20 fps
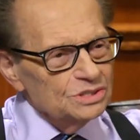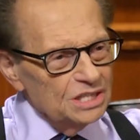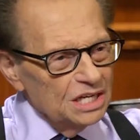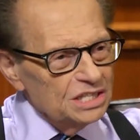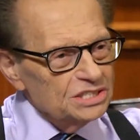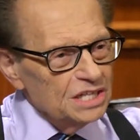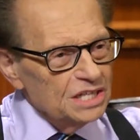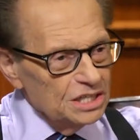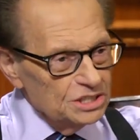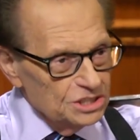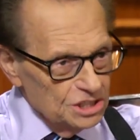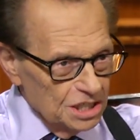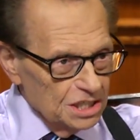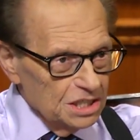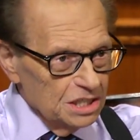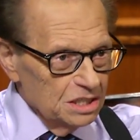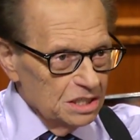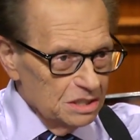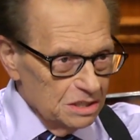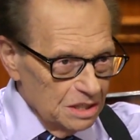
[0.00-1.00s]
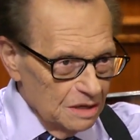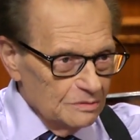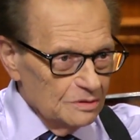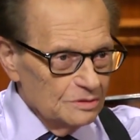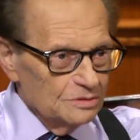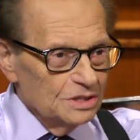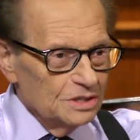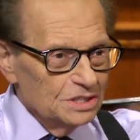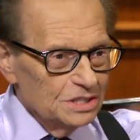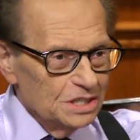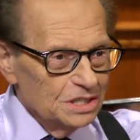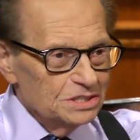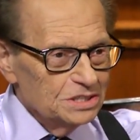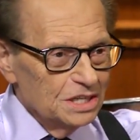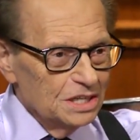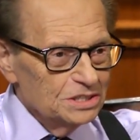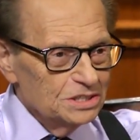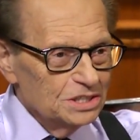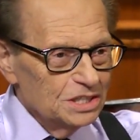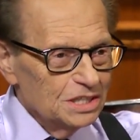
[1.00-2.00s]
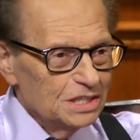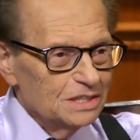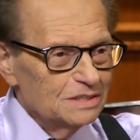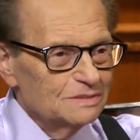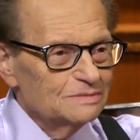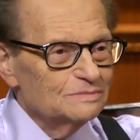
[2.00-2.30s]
taste like chicken? Everything tastes like chicken.